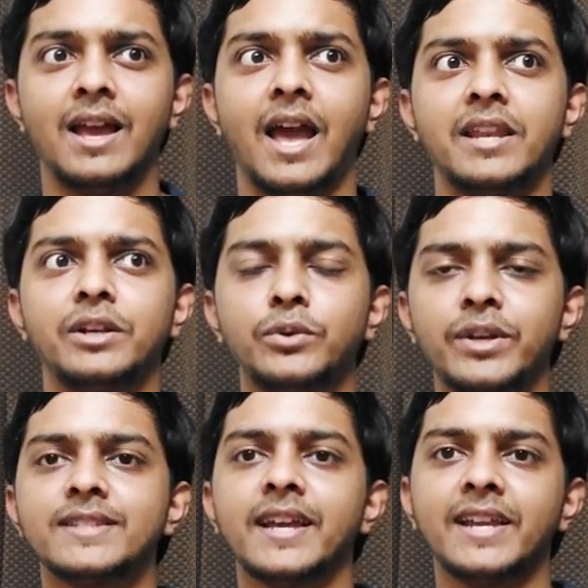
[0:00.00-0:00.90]
And in
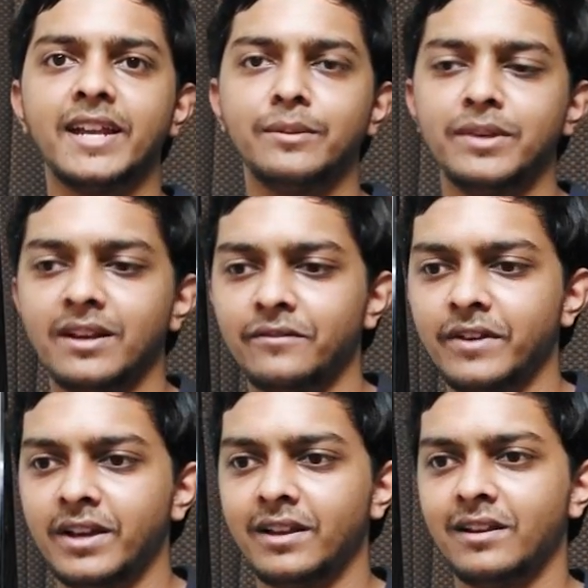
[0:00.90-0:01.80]
today's academia,
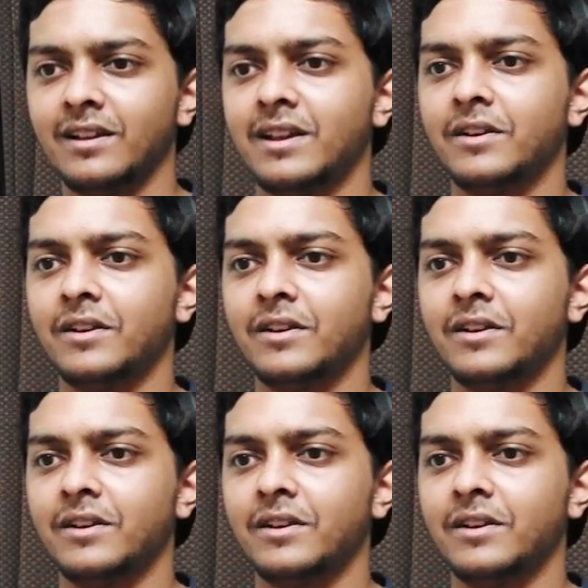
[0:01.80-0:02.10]
where